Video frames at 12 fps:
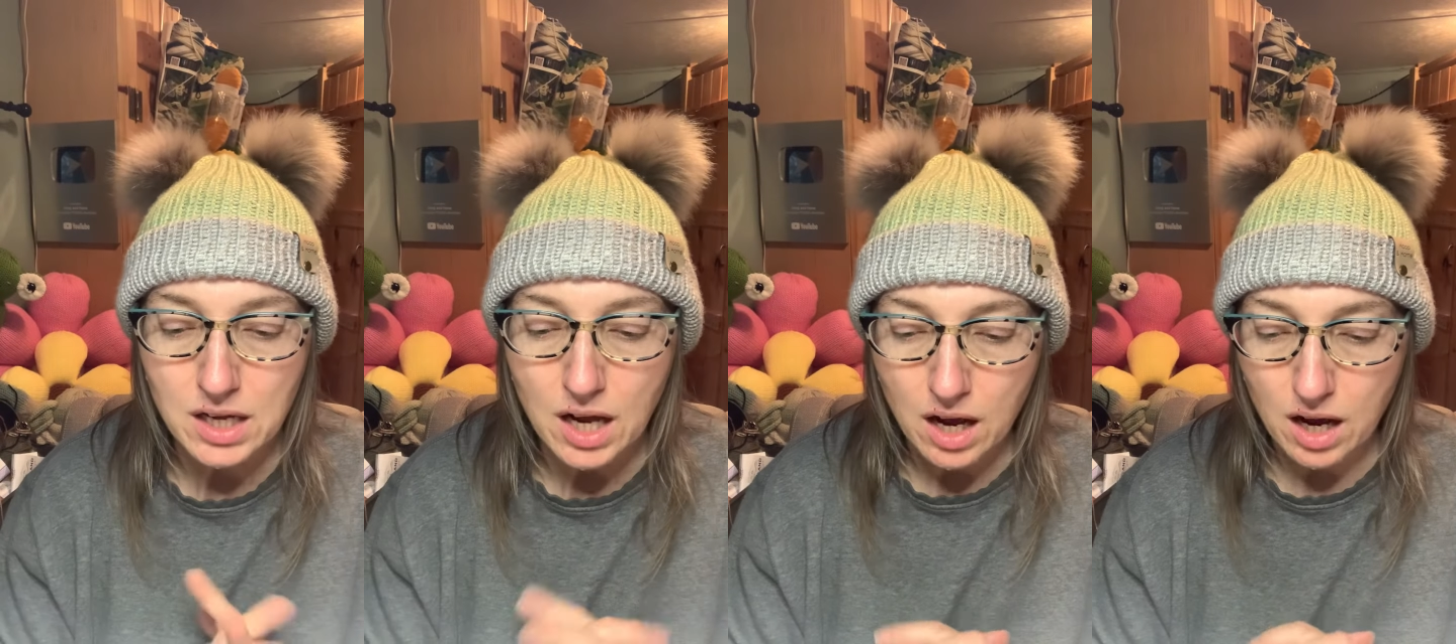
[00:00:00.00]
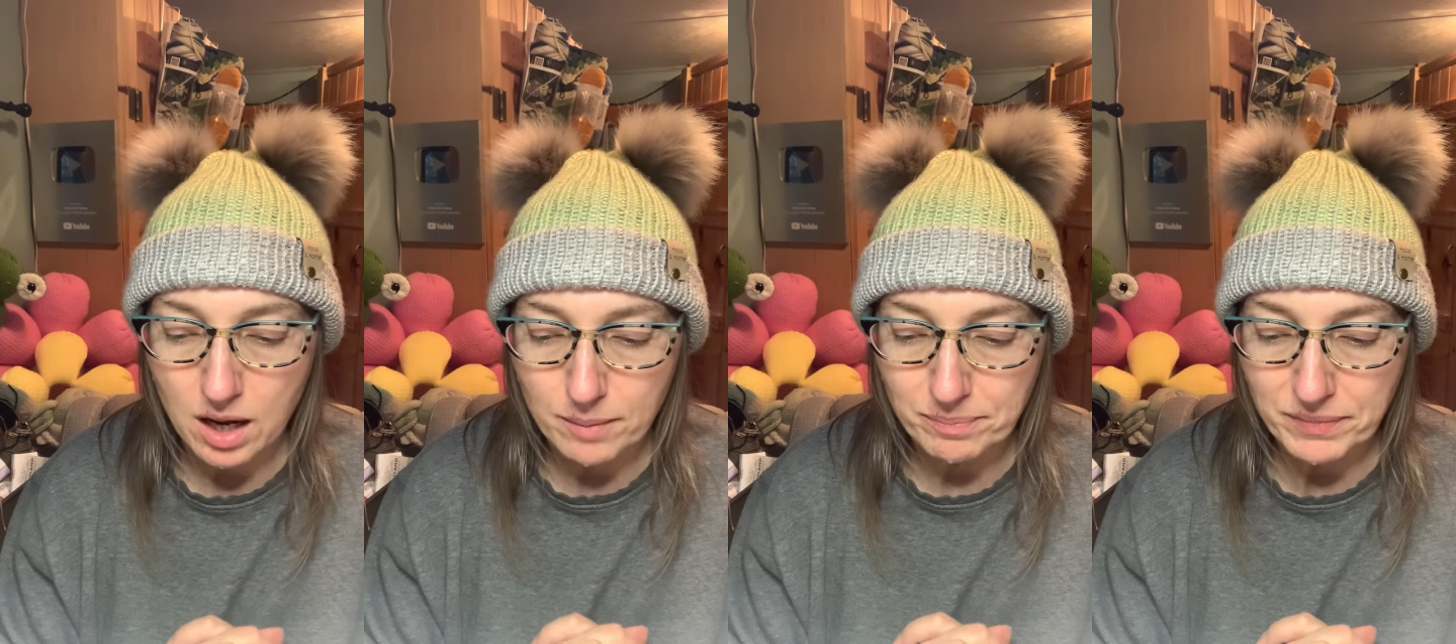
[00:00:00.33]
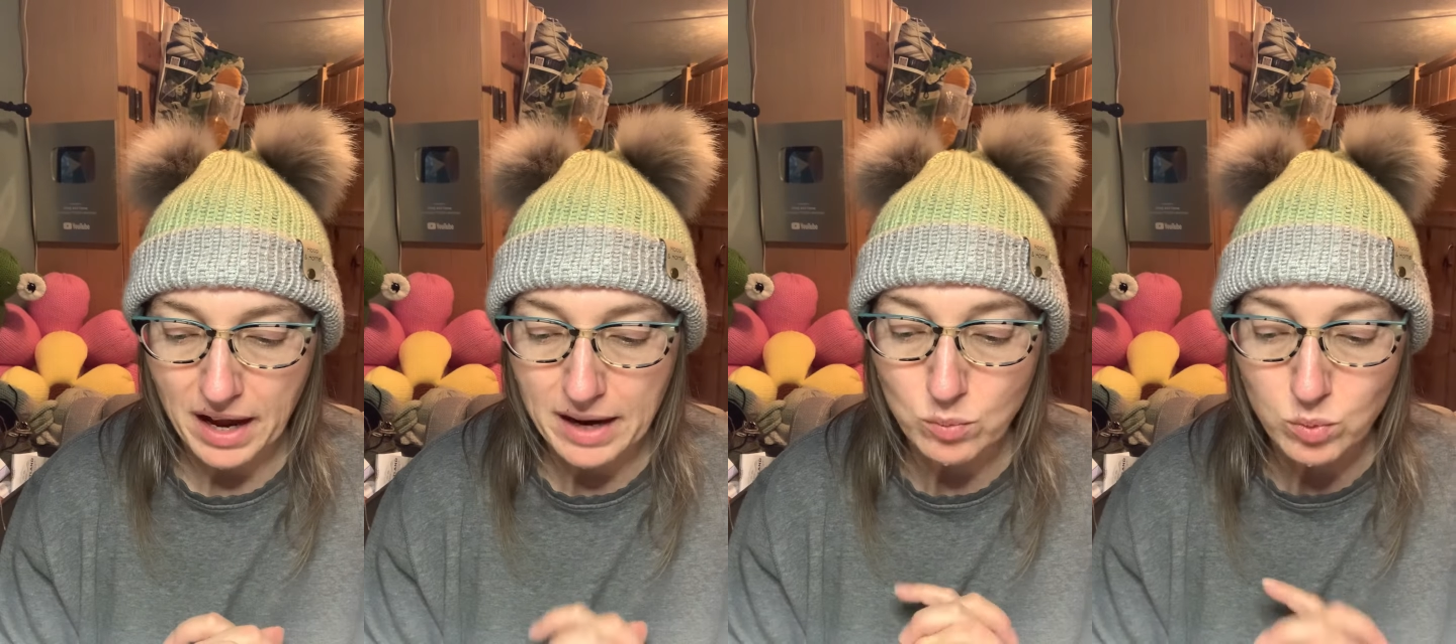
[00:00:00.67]

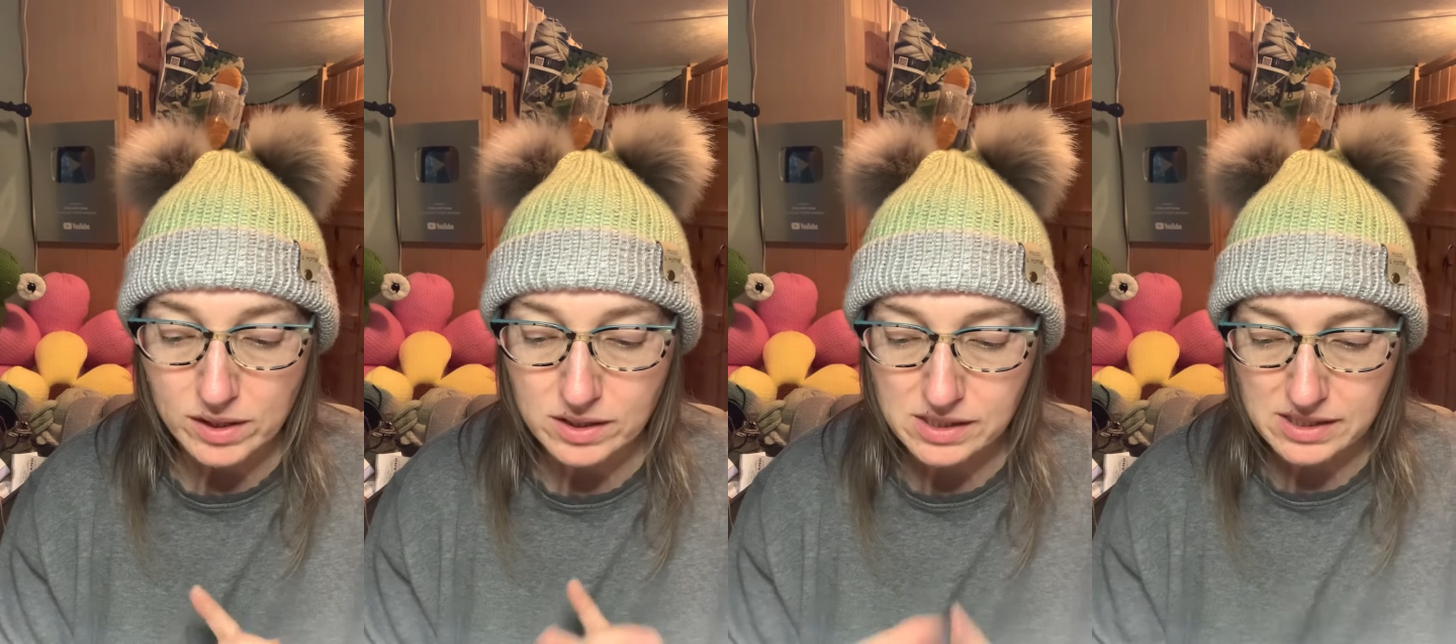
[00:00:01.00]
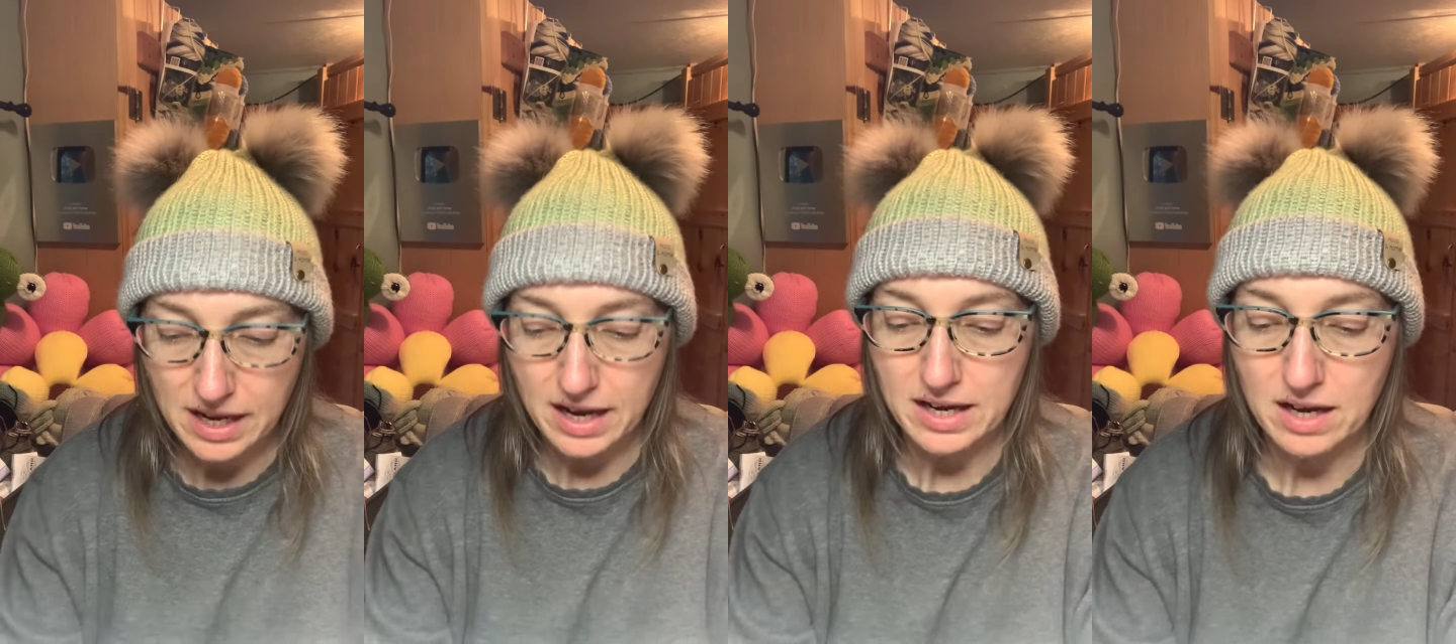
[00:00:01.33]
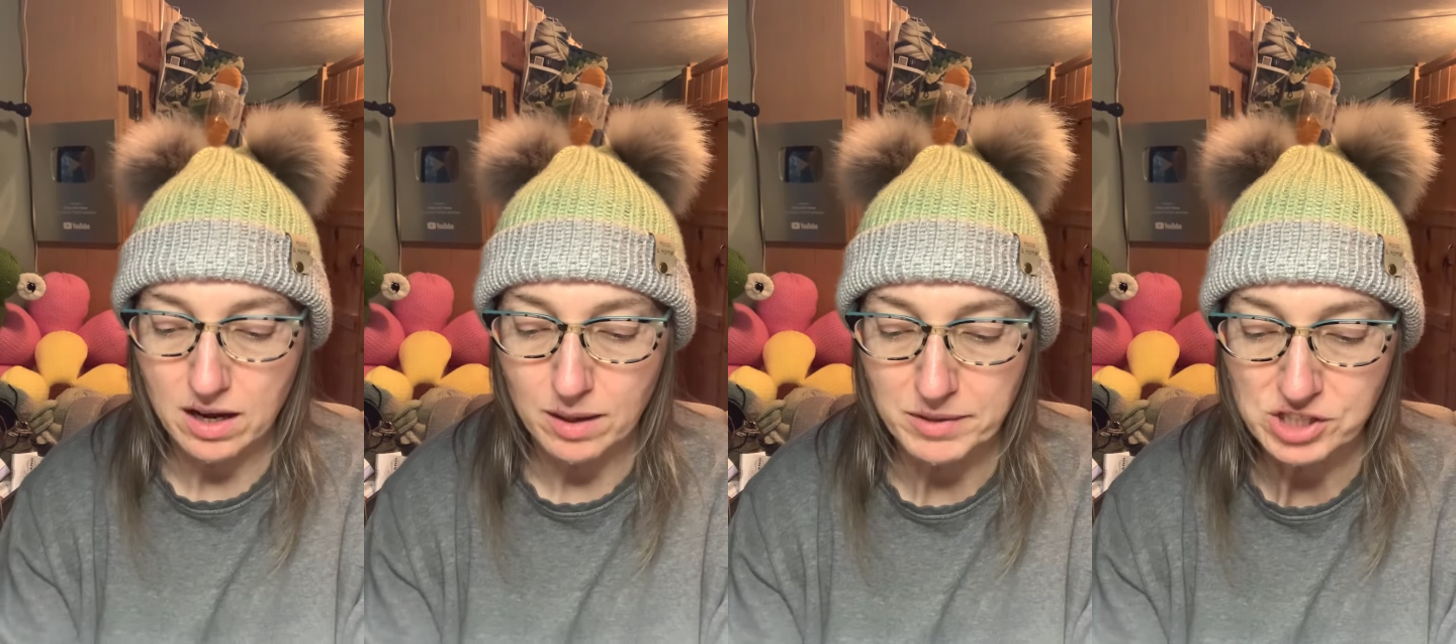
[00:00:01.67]
I will say
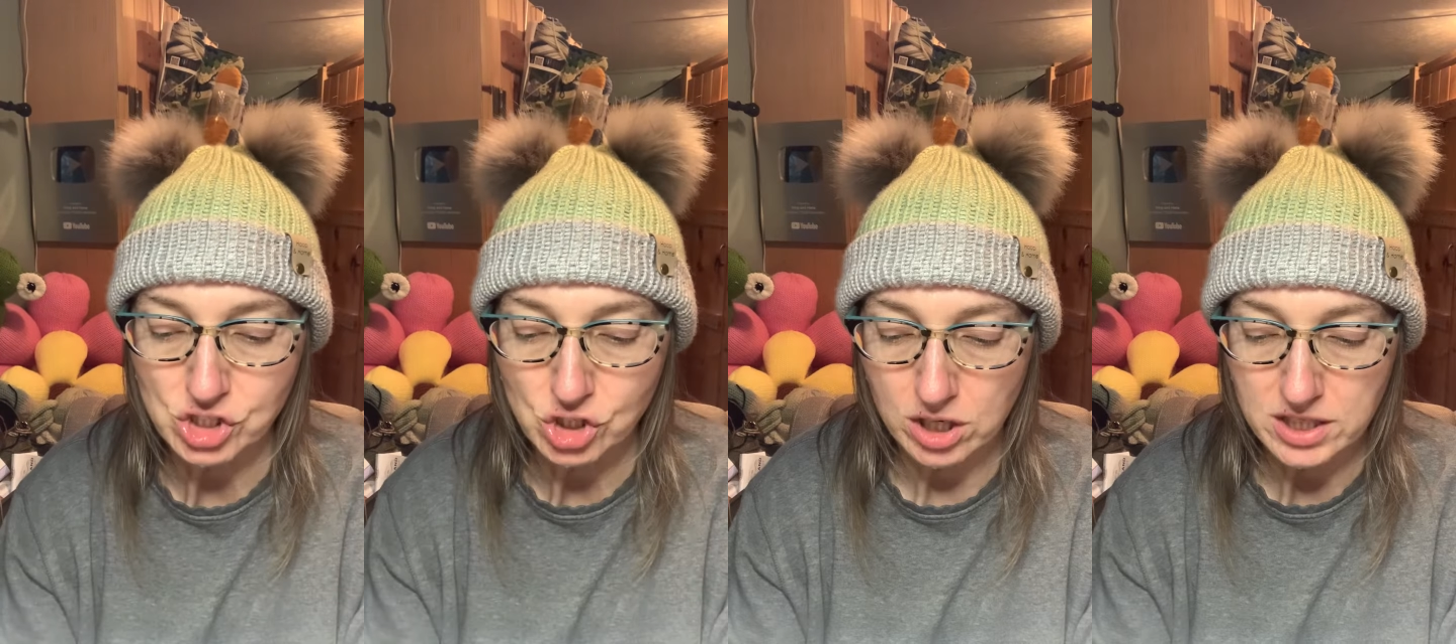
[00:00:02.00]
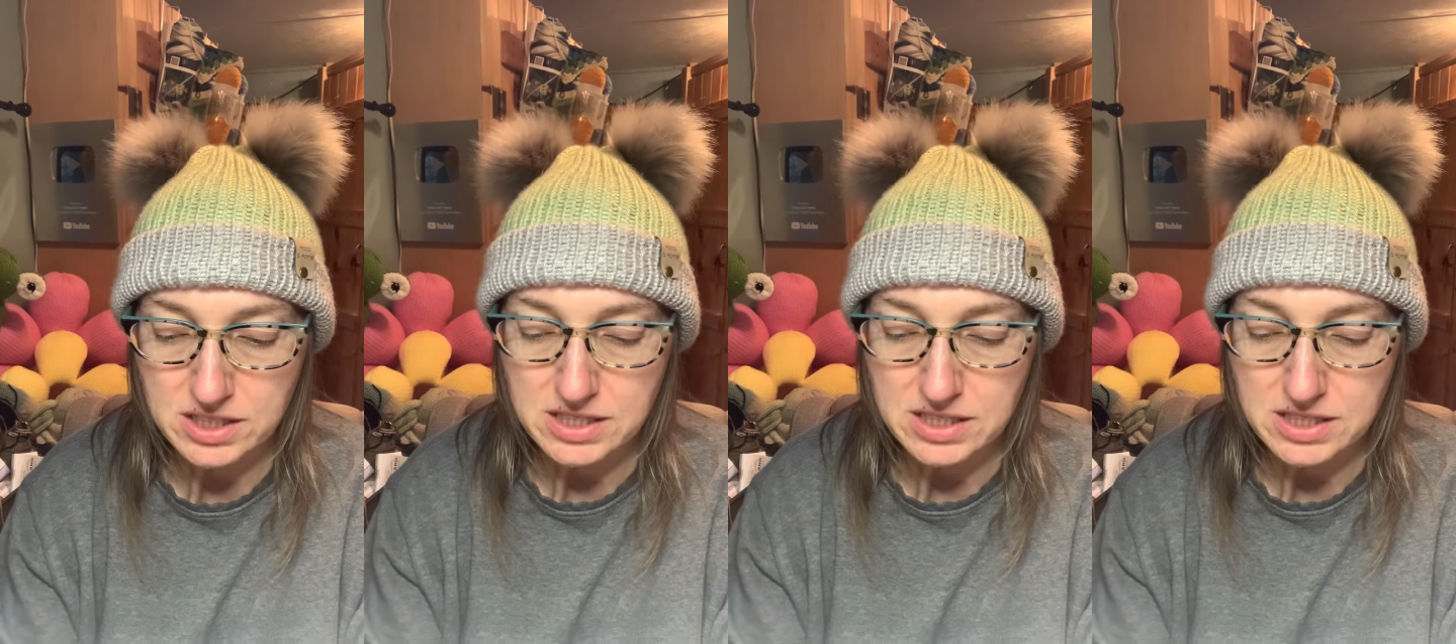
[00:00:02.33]
it started